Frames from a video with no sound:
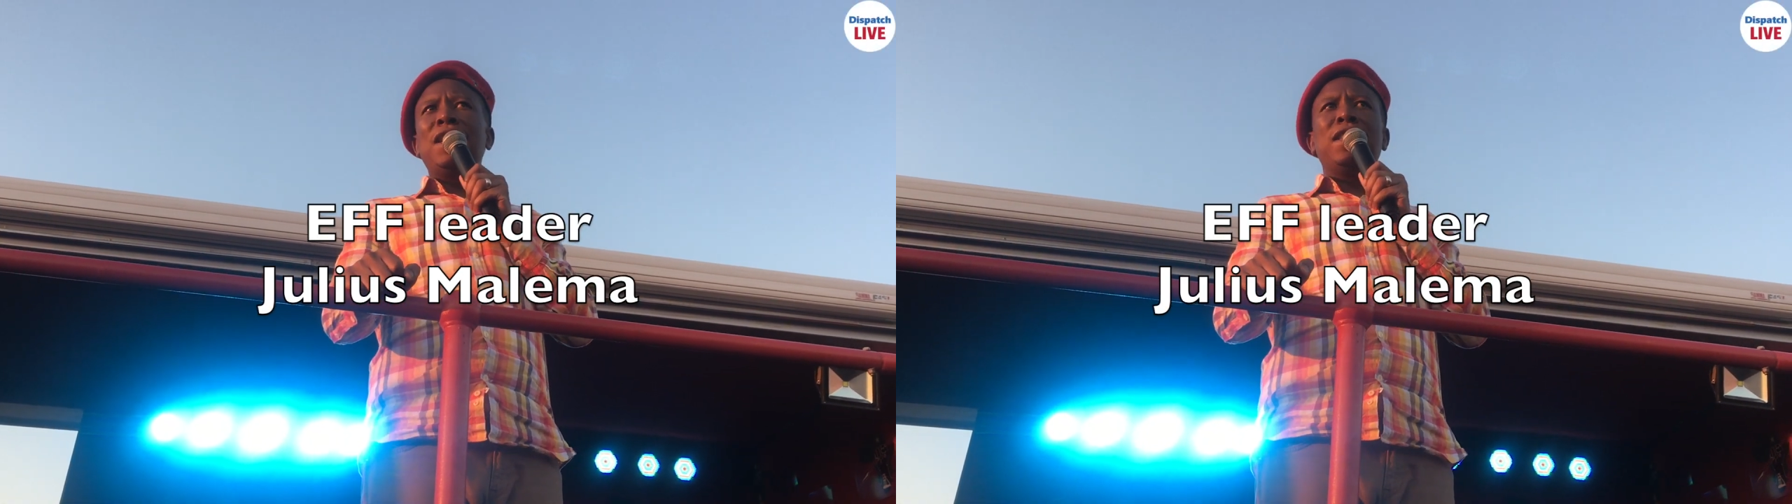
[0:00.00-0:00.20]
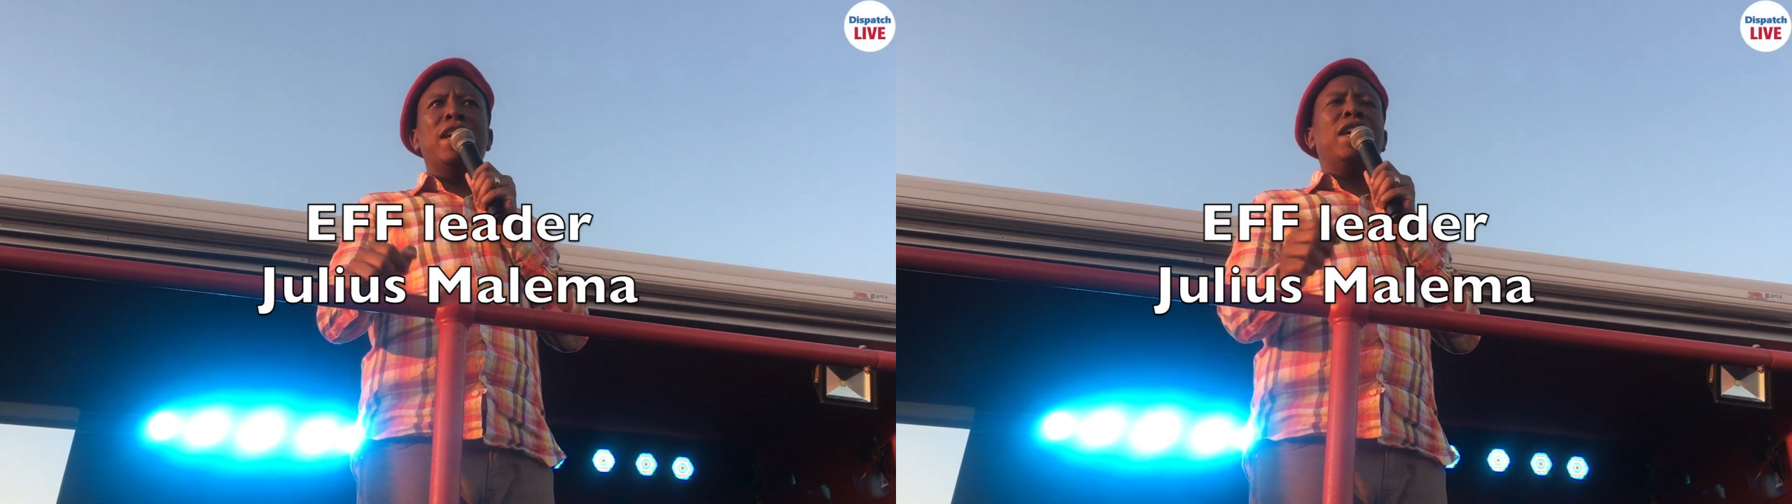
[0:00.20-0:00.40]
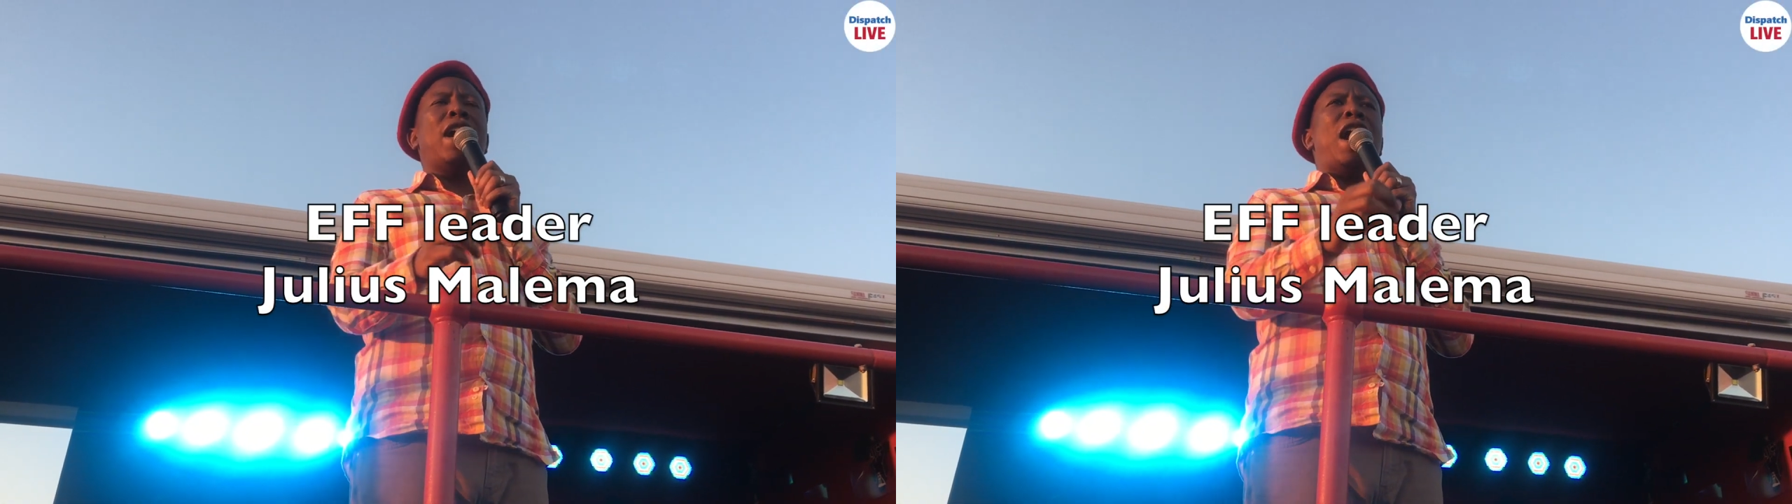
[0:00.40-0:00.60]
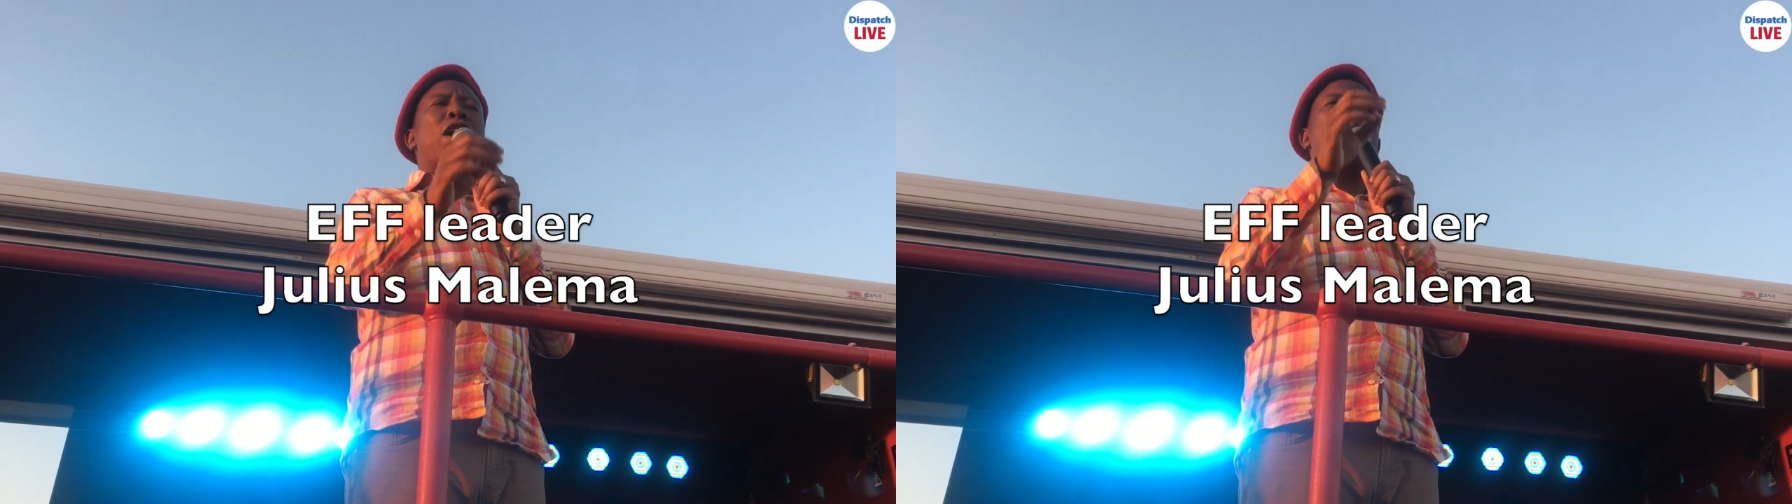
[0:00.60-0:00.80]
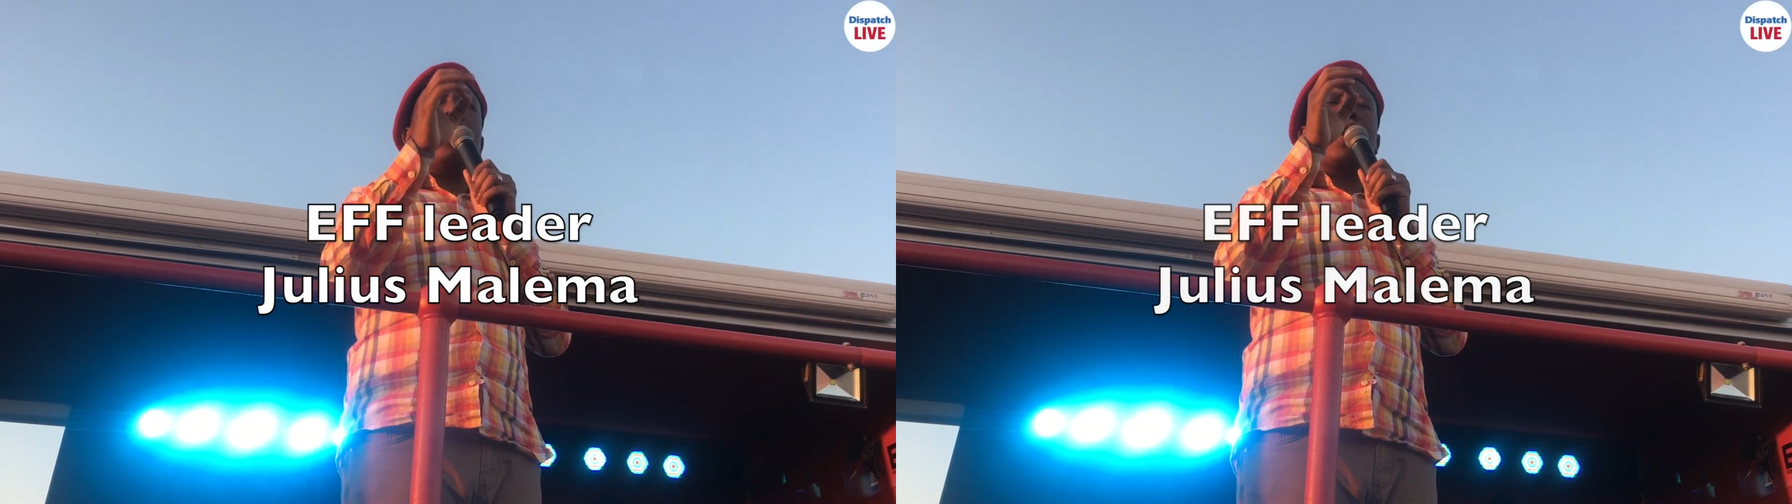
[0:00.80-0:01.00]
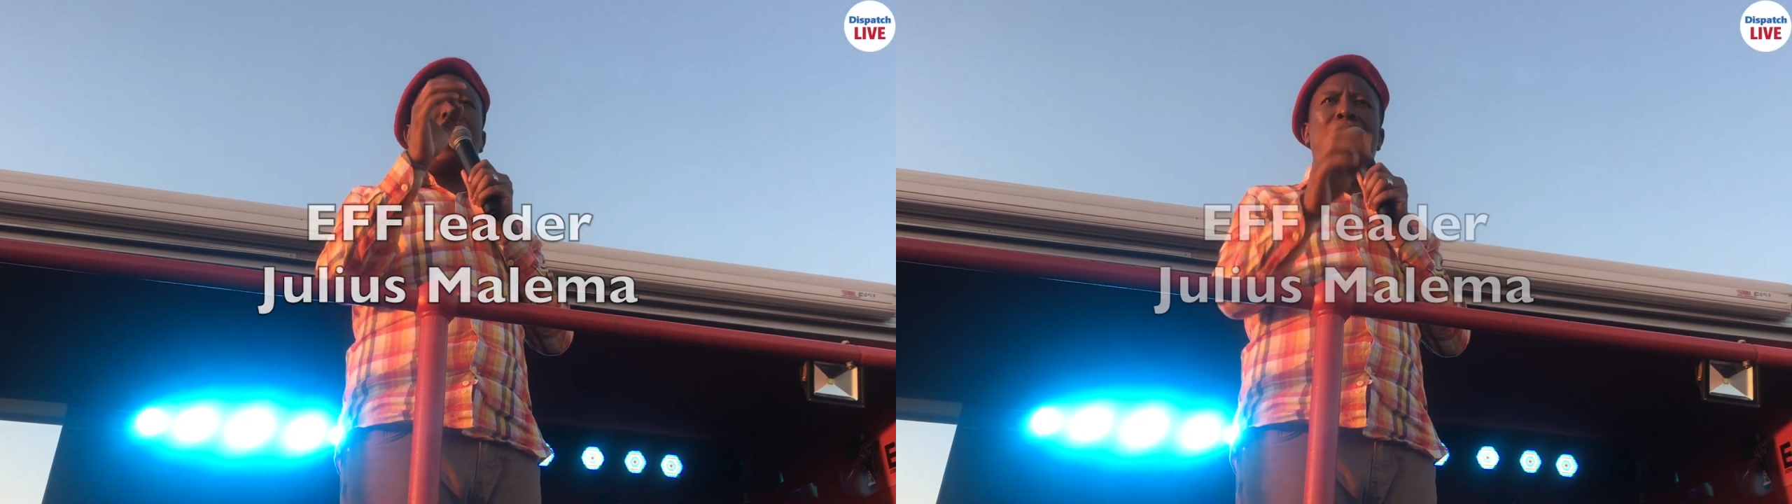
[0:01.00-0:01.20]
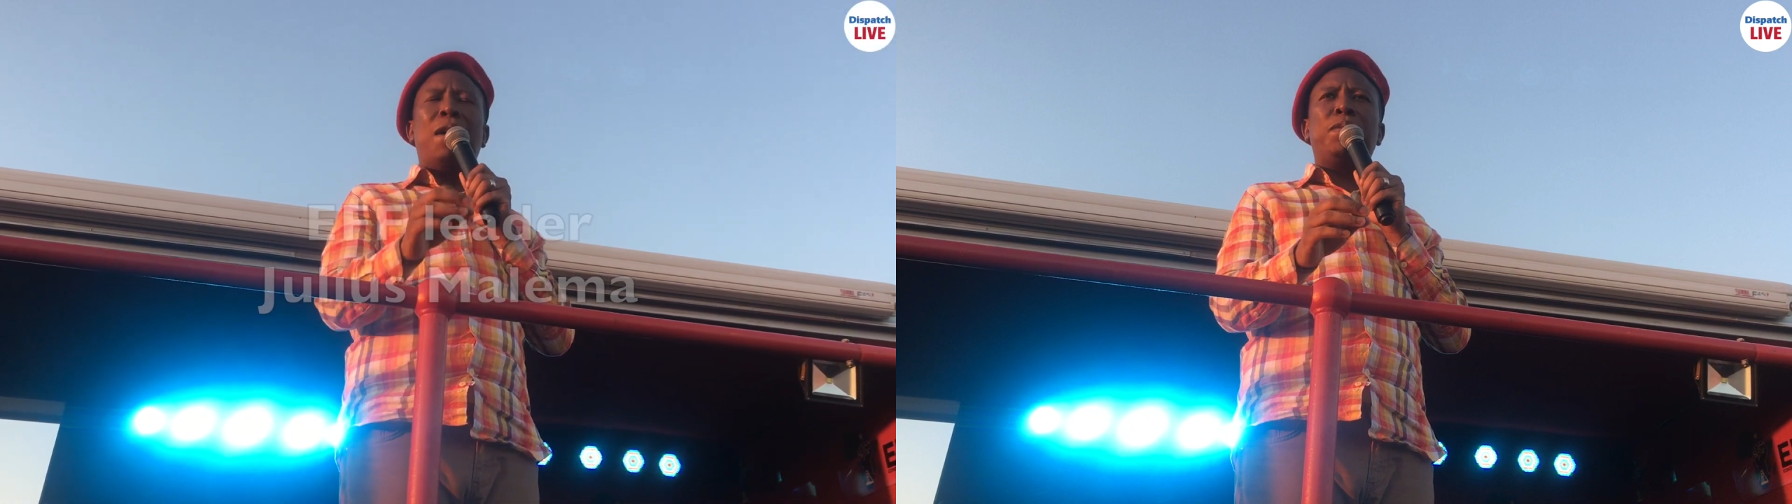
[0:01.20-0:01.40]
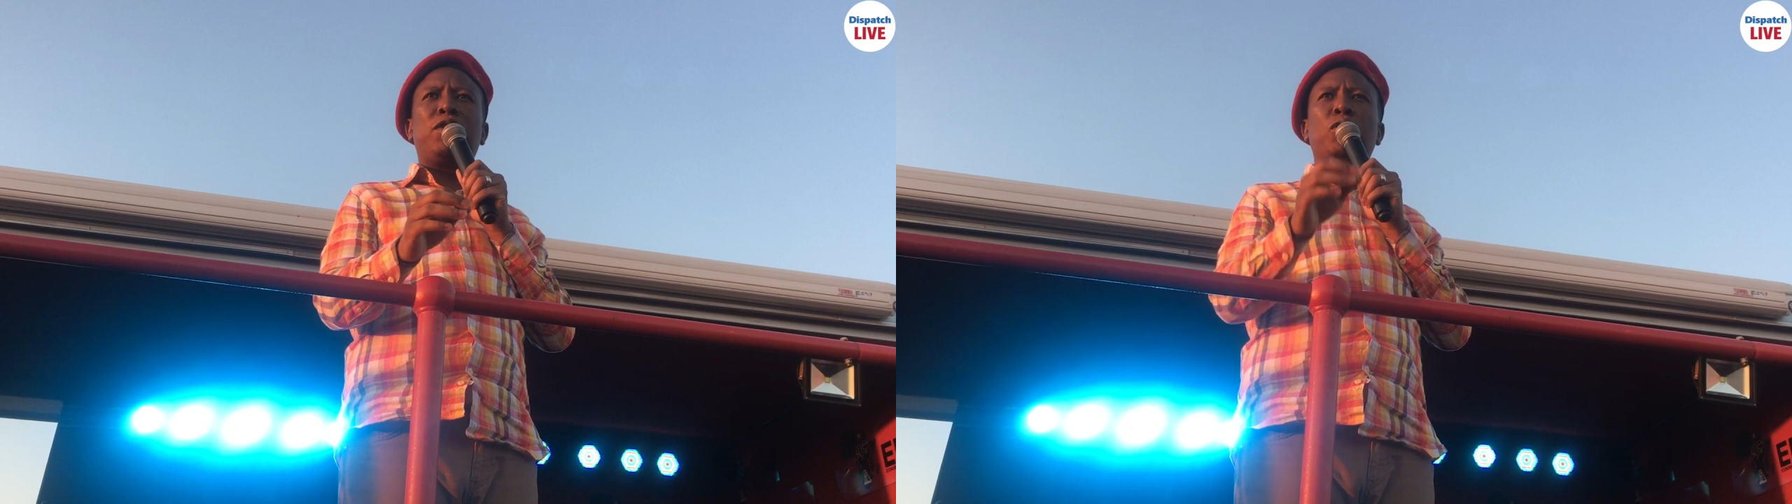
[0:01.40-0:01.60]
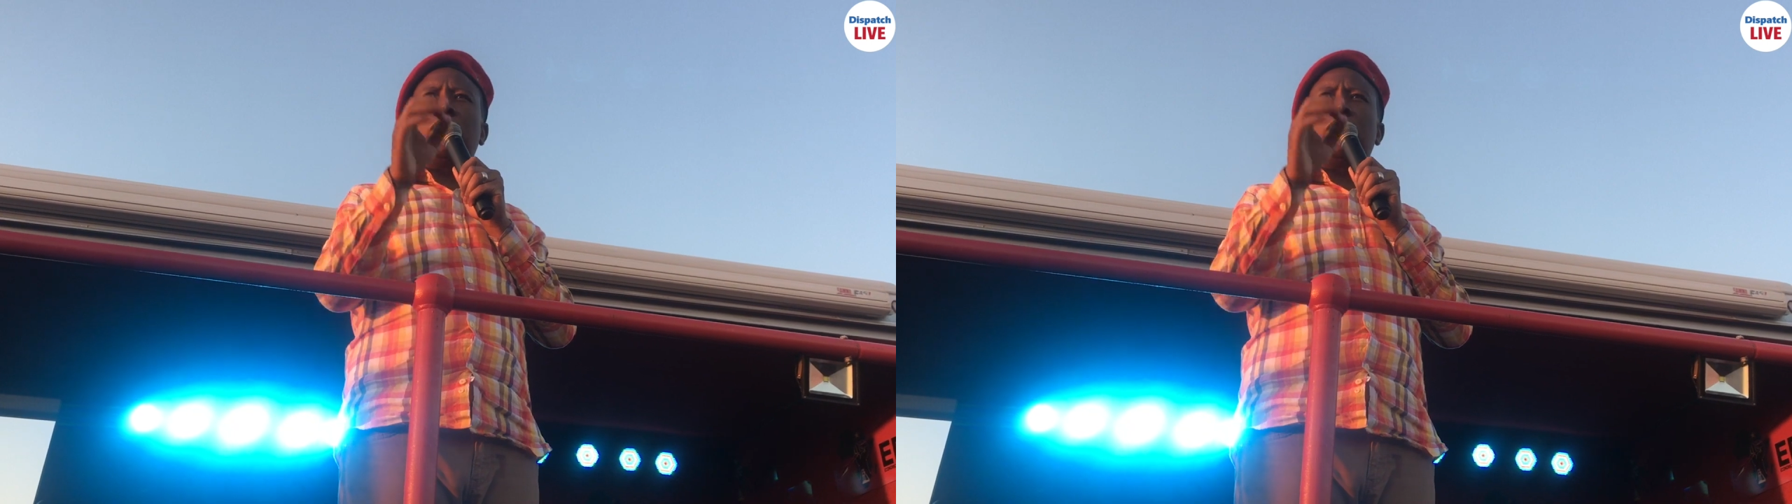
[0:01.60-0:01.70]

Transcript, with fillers: they are corrupt